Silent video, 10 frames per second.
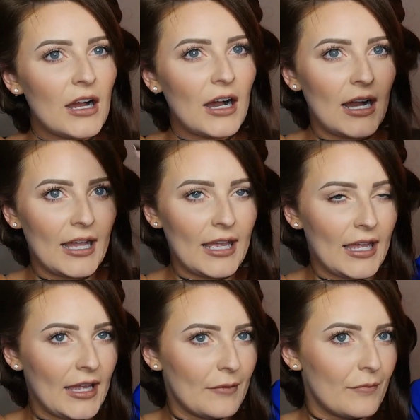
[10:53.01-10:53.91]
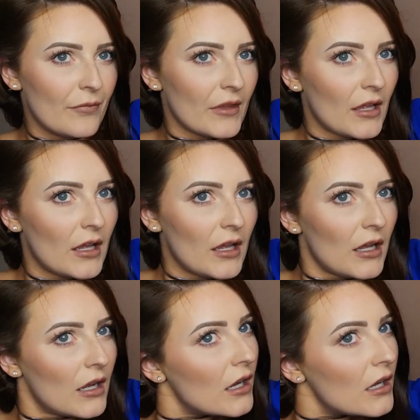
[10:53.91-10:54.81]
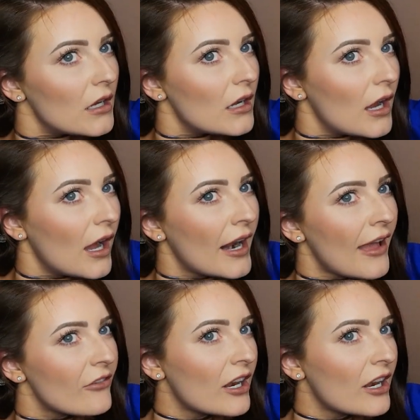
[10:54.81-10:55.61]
And I've